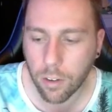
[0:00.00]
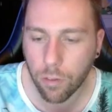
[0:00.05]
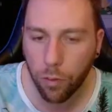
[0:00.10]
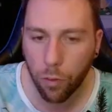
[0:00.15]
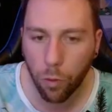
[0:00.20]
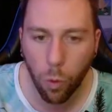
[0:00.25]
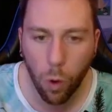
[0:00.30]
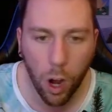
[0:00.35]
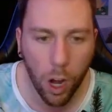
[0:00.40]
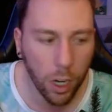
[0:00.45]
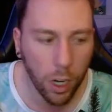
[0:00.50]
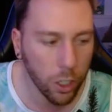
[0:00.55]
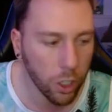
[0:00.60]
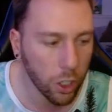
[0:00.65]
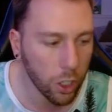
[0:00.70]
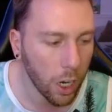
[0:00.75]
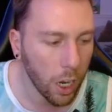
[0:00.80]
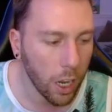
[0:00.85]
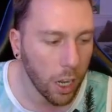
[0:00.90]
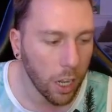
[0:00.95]

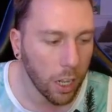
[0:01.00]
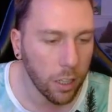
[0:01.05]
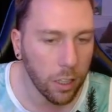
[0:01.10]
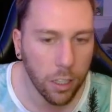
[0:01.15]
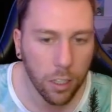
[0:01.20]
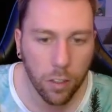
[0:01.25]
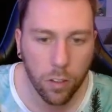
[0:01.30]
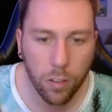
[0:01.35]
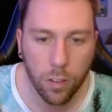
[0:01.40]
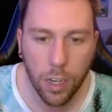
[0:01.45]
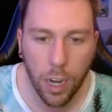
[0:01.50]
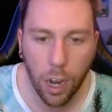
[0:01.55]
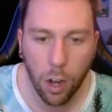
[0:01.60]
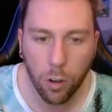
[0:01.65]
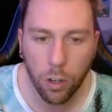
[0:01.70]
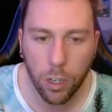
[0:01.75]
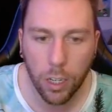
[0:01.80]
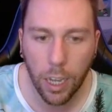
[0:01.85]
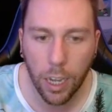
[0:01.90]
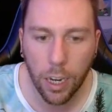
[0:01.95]
watch this
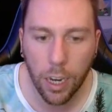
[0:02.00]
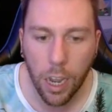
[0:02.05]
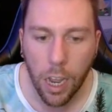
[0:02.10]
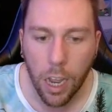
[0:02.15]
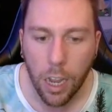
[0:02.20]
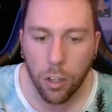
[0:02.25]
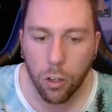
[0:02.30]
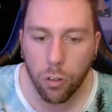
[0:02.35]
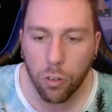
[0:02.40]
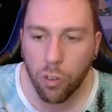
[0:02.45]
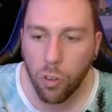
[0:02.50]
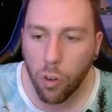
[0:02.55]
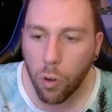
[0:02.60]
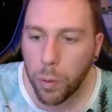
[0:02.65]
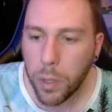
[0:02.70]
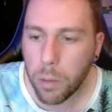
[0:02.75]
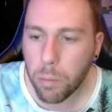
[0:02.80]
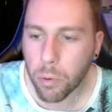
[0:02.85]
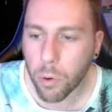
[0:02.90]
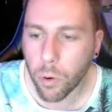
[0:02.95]
town again, there's no
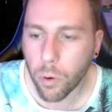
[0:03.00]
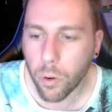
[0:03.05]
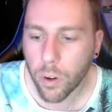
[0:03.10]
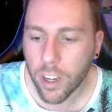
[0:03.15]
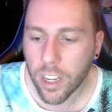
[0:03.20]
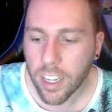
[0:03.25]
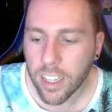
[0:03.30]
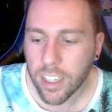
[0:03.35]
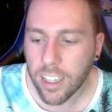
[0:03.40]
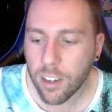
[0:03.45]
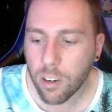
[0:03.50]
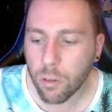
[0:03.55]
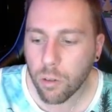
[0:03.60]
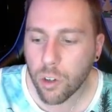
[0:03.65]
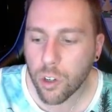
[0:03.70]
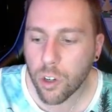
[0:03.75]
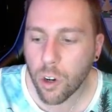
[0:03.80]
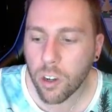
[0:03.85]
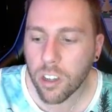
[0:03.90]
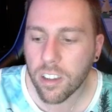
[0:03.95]
people. They don't
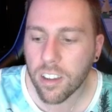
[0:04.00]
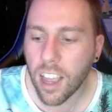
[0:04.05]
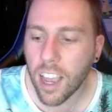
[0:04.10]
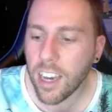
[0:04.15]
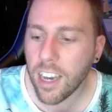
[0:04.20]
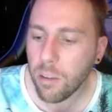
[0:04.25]
show us any